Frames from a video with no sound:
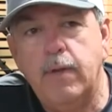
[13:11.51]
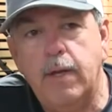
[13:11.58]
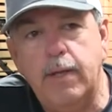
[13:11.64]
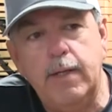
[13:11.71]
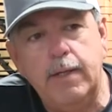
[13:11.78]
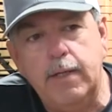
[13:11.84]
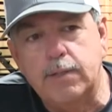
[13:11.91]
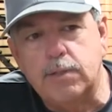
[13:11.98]

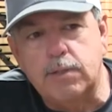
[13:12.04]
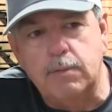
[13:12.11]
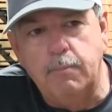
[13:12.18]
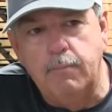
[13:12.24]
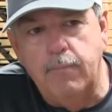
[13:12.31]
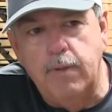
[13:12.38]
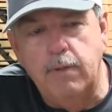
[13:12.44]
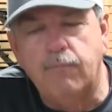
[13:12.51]
and it gets
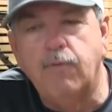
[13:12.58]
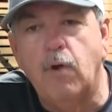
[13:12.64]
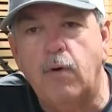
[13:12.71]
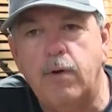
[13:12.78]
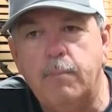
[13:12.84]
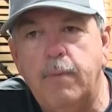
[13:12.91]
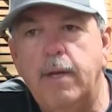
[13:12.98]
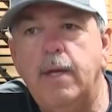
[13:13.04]
the, the
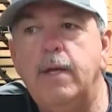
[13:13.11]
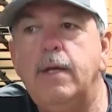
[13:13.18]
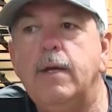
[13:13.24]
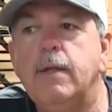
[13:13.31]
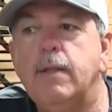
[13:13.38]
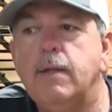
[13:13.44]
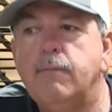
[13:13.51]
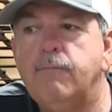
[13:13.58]
Florida Bay
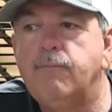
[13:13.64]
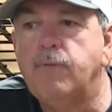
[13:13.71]
and the